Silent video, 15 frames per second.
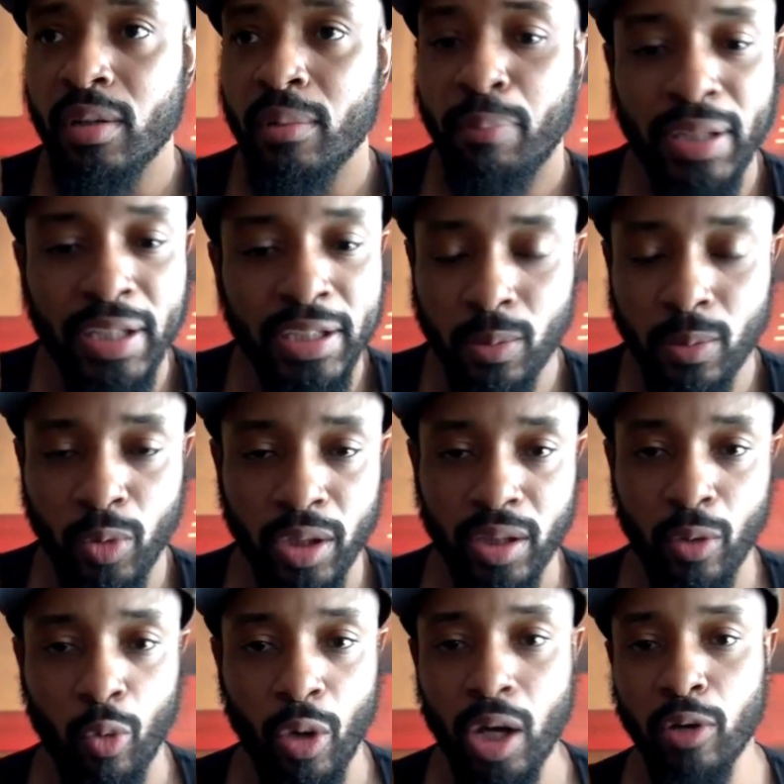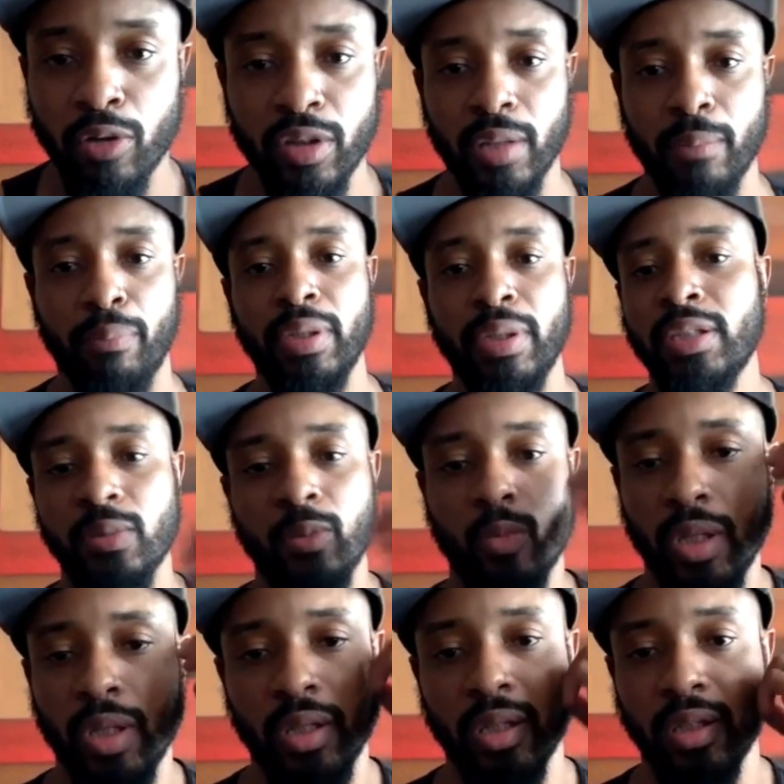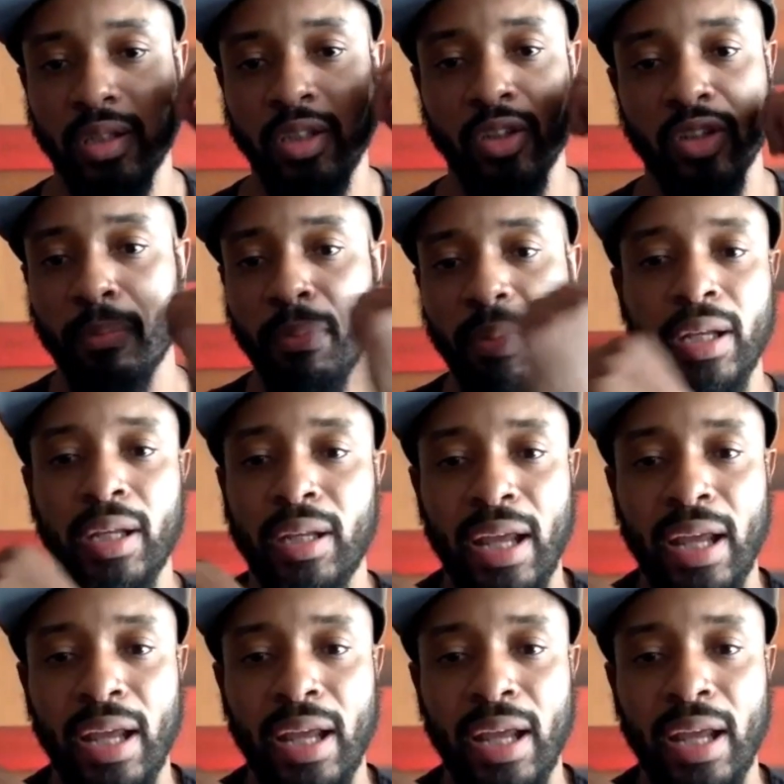please them with the wealth and please them with the, the money.